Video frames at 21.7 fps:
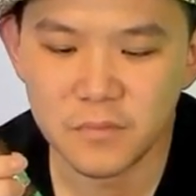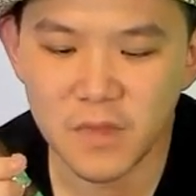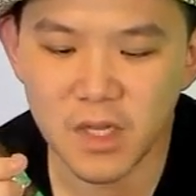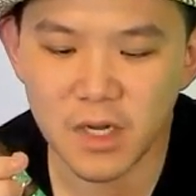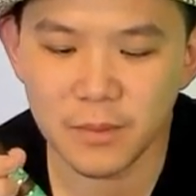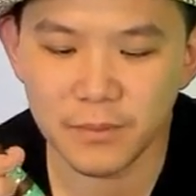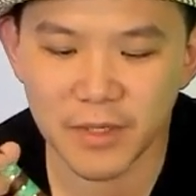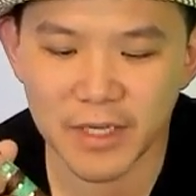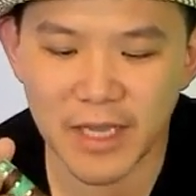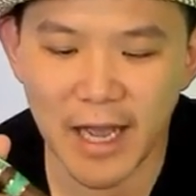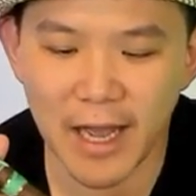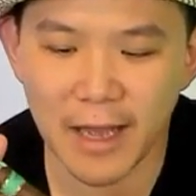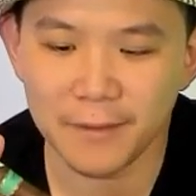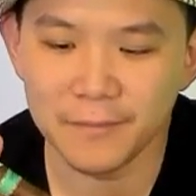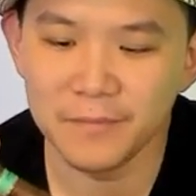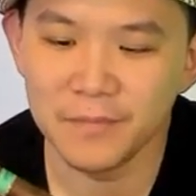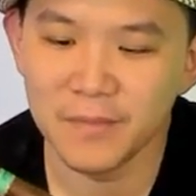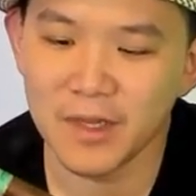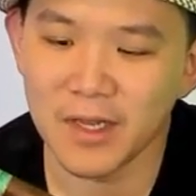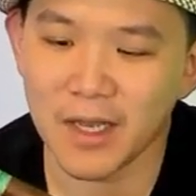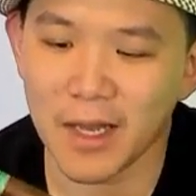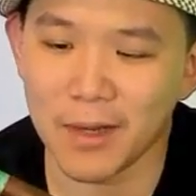But yeah,
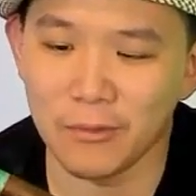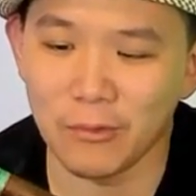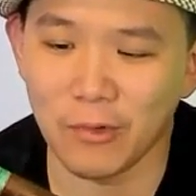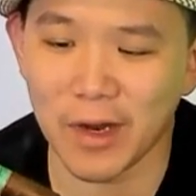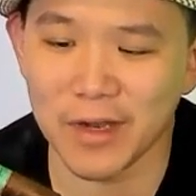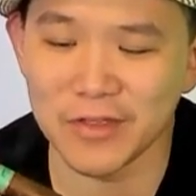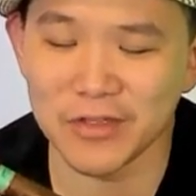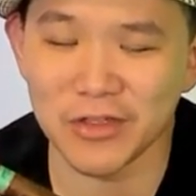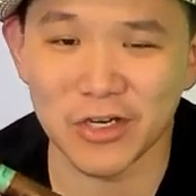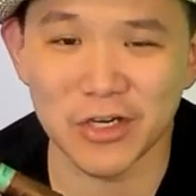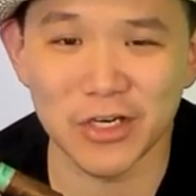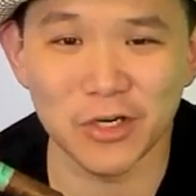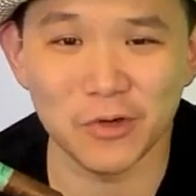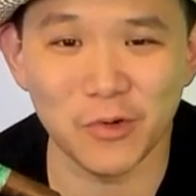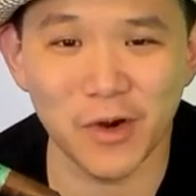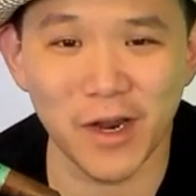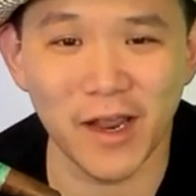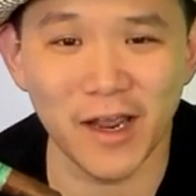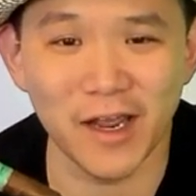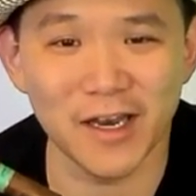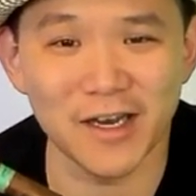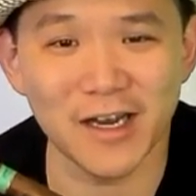I'm one third
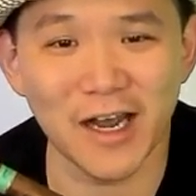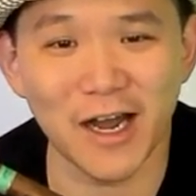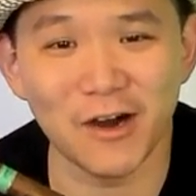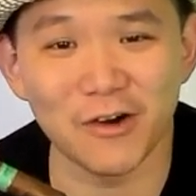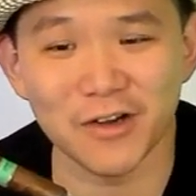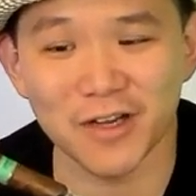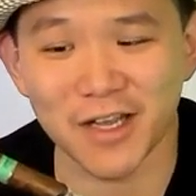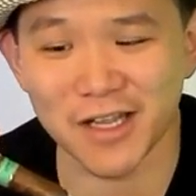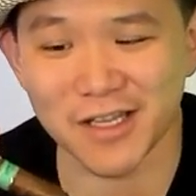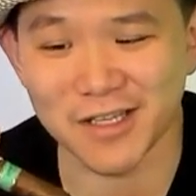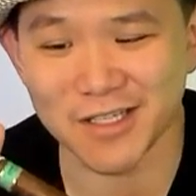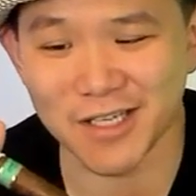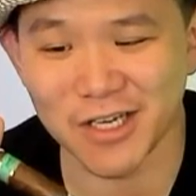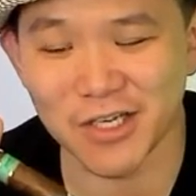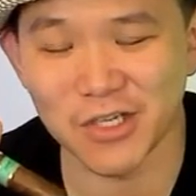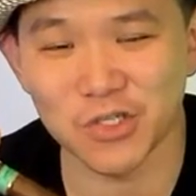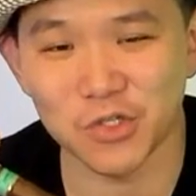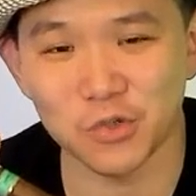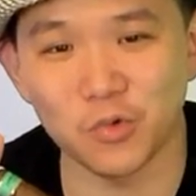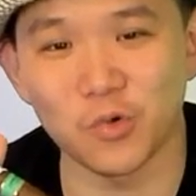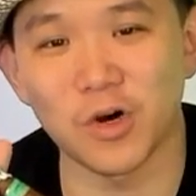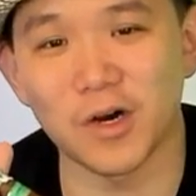away in. I'll continue
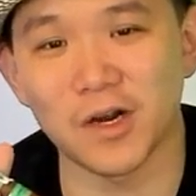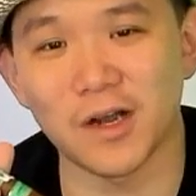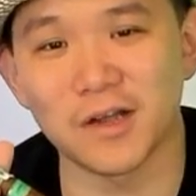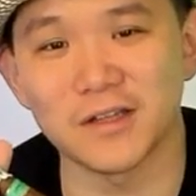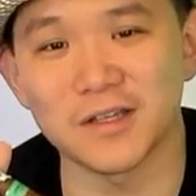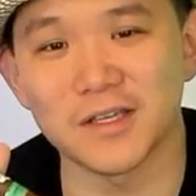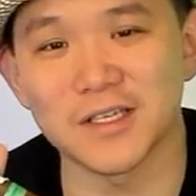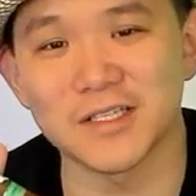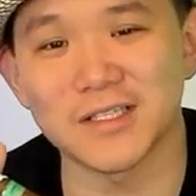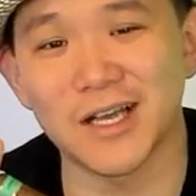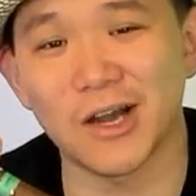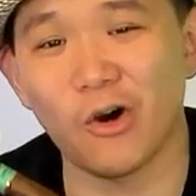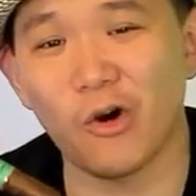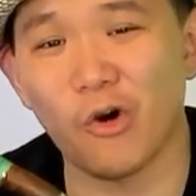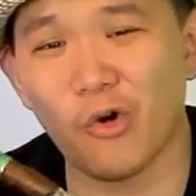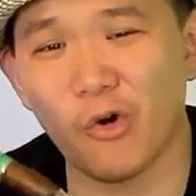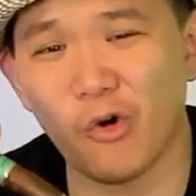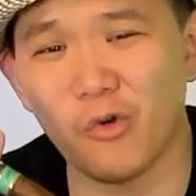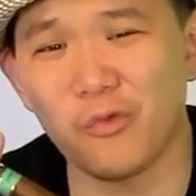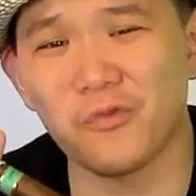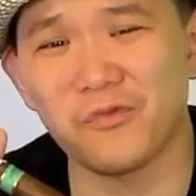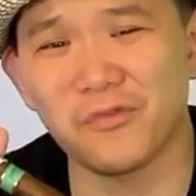to work on this and
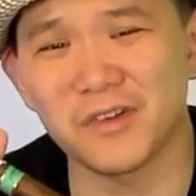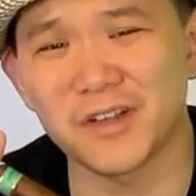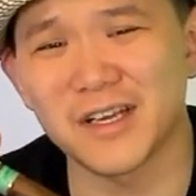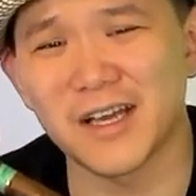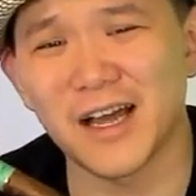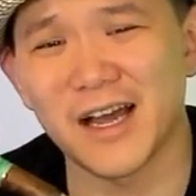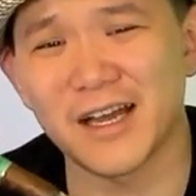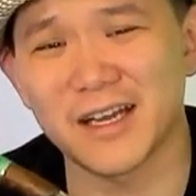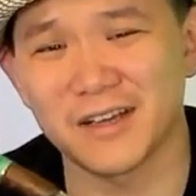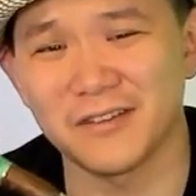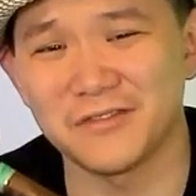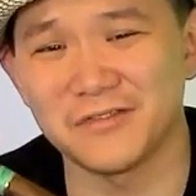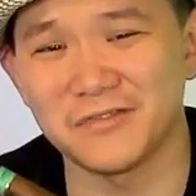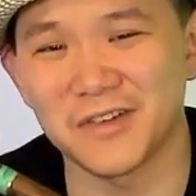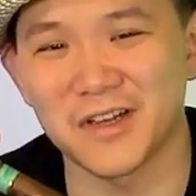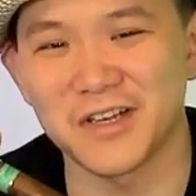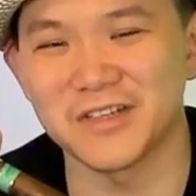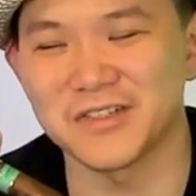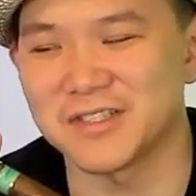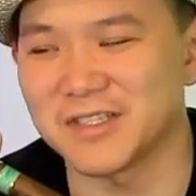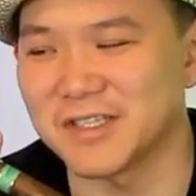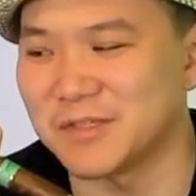hopefully I can
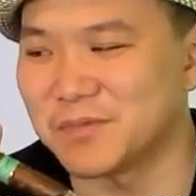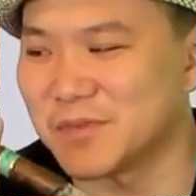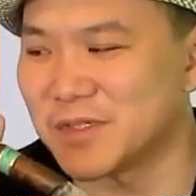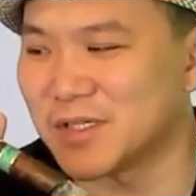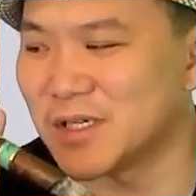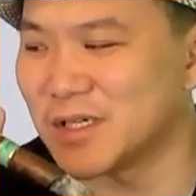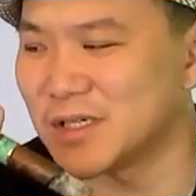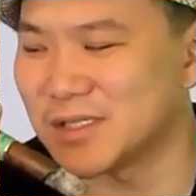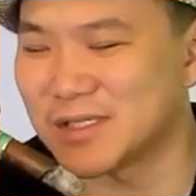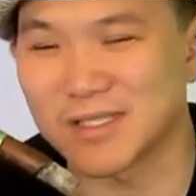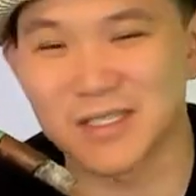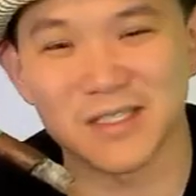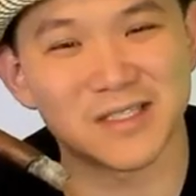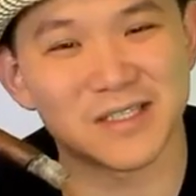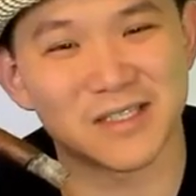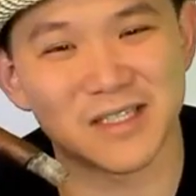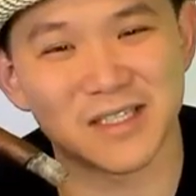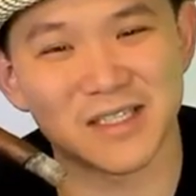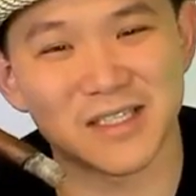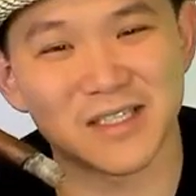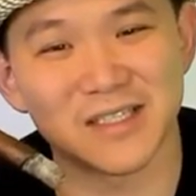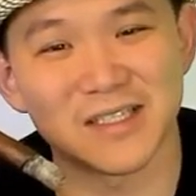finish this, because this
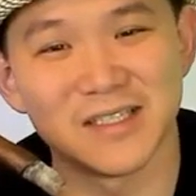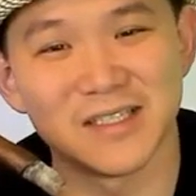thing,